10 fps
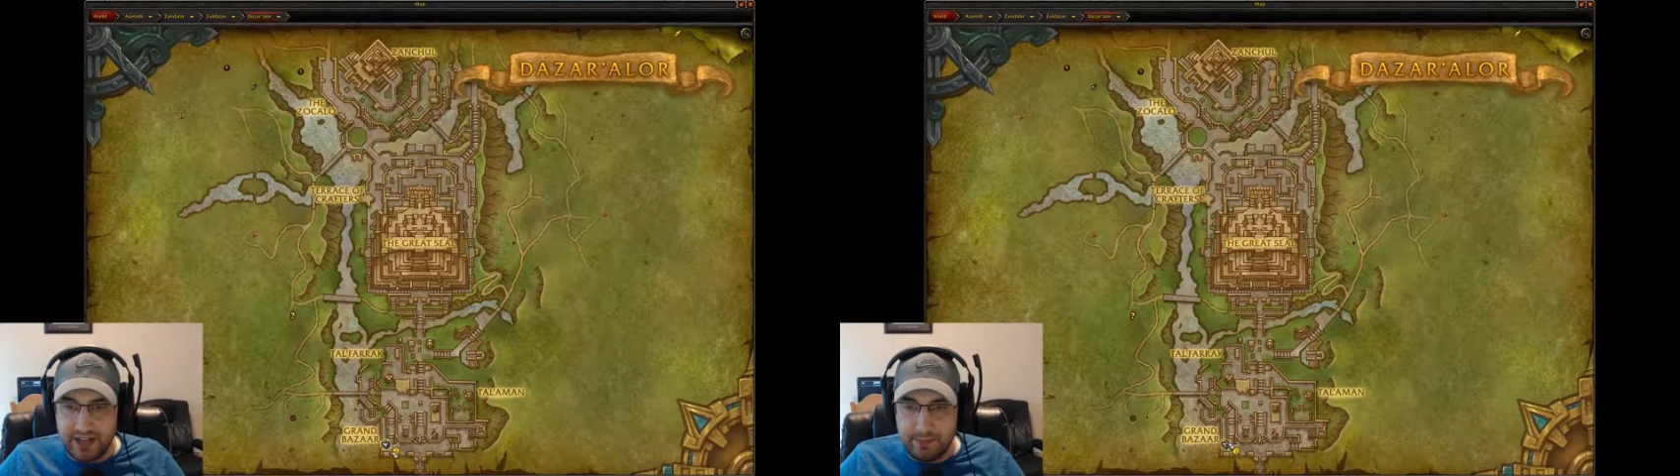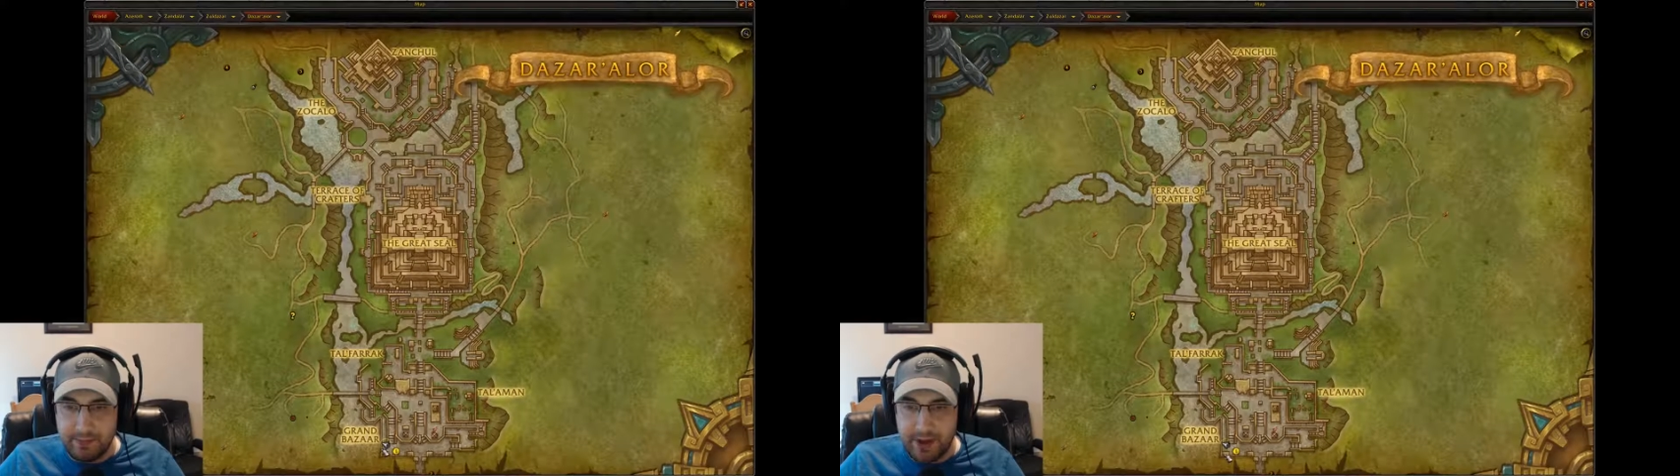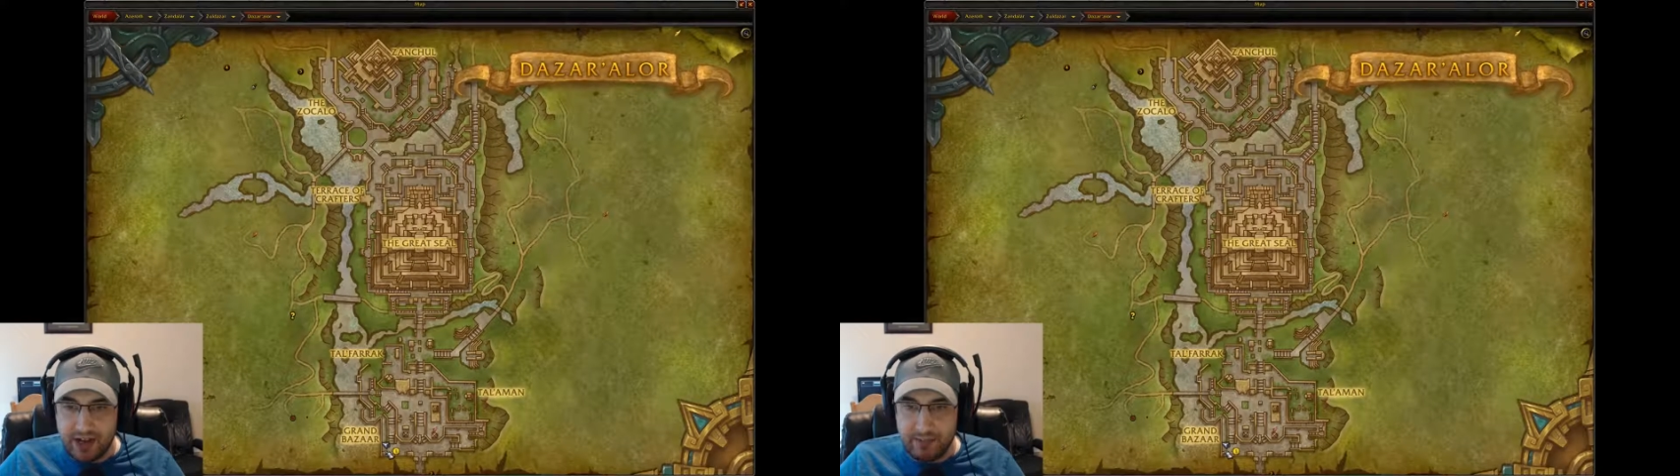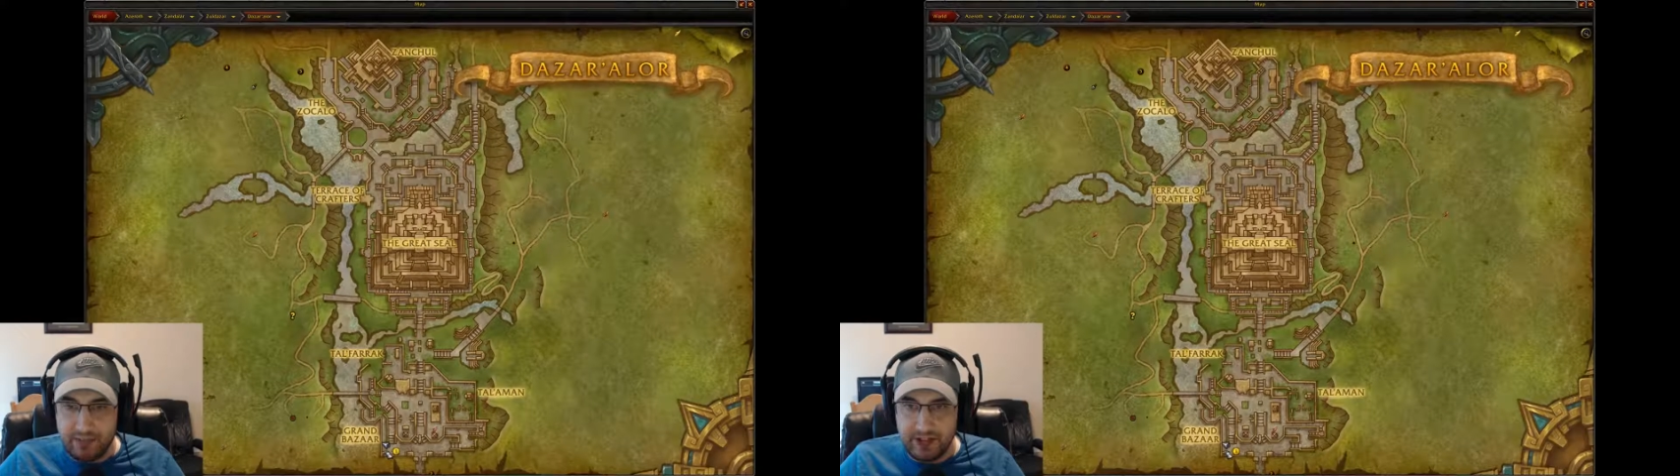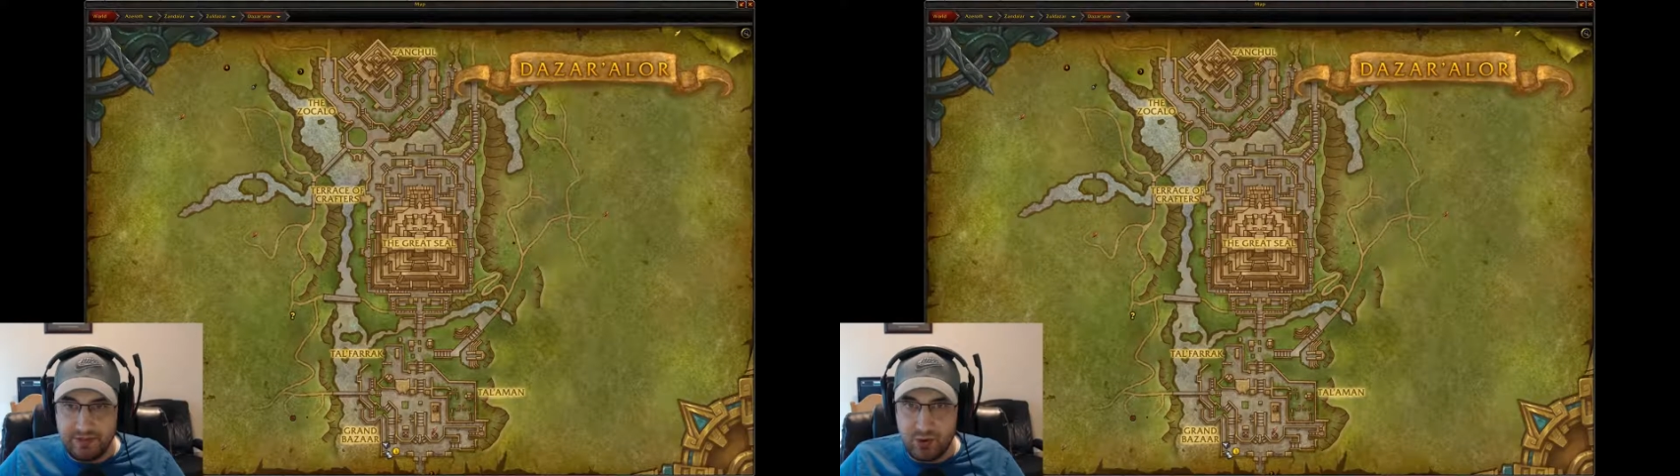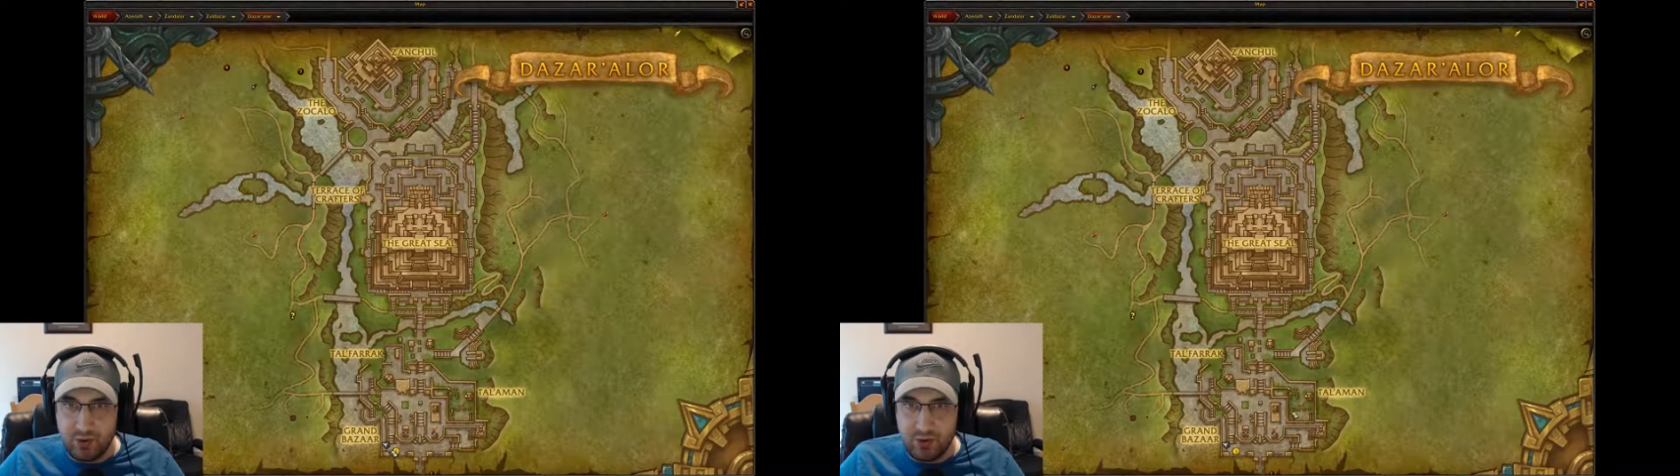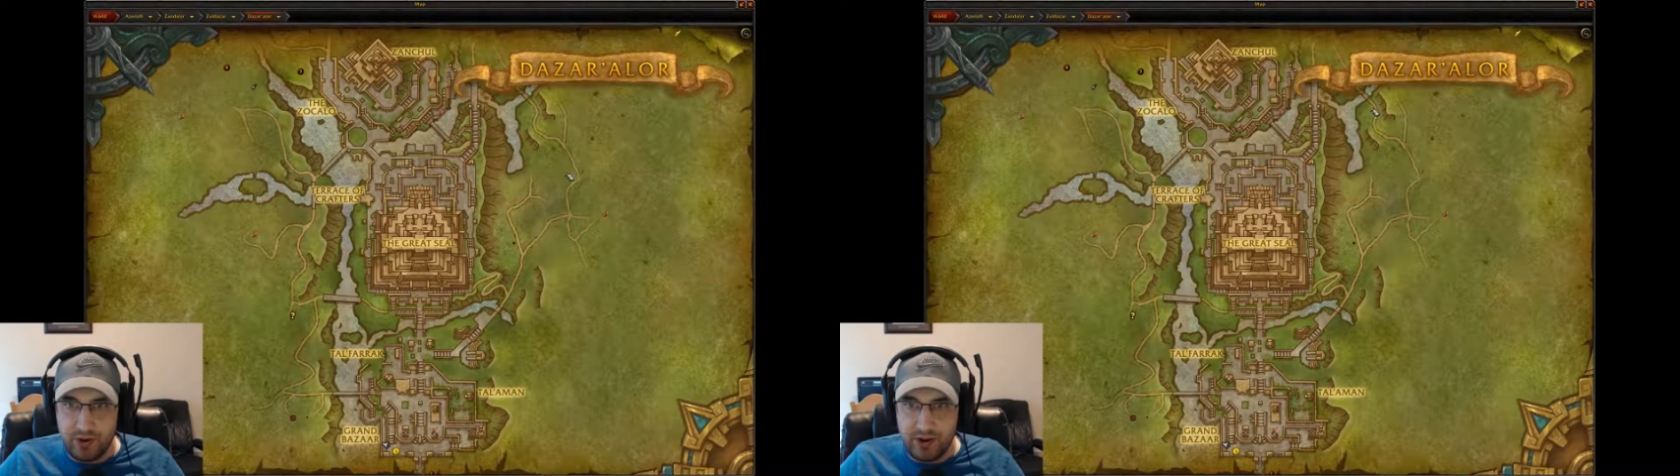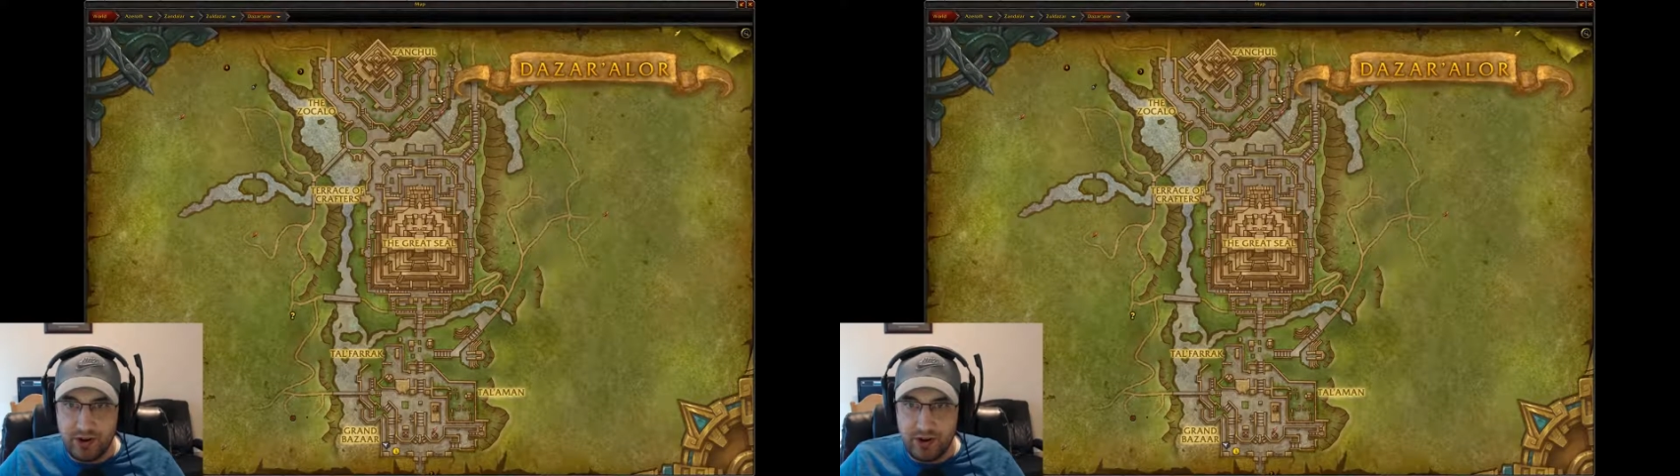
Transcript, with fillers: bottom left corner